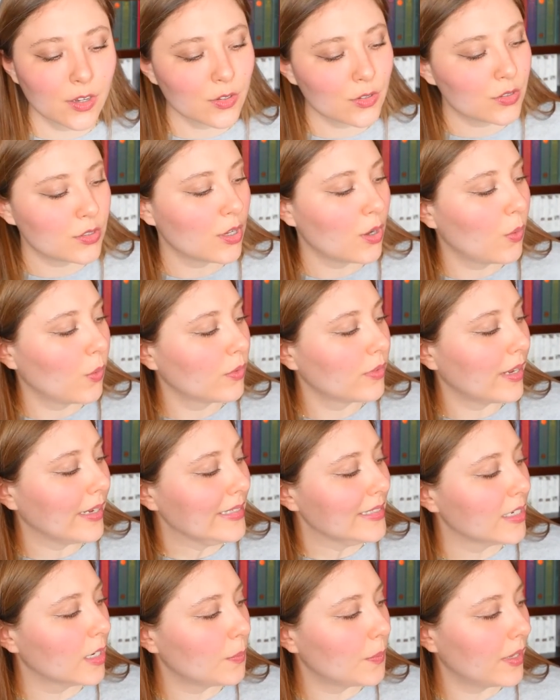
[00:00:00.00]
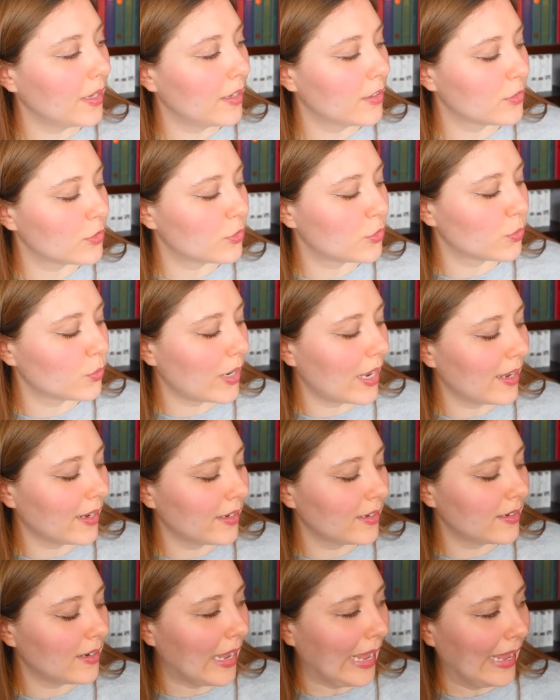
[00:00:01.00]
So next up is
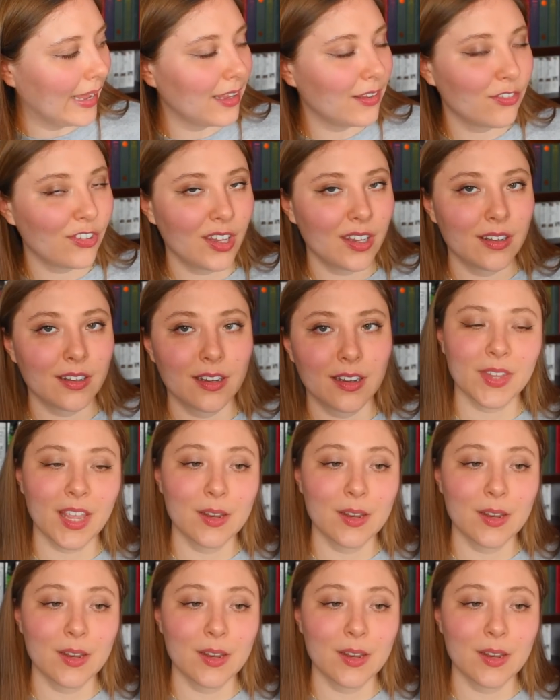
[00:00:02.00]
Dragon Haven.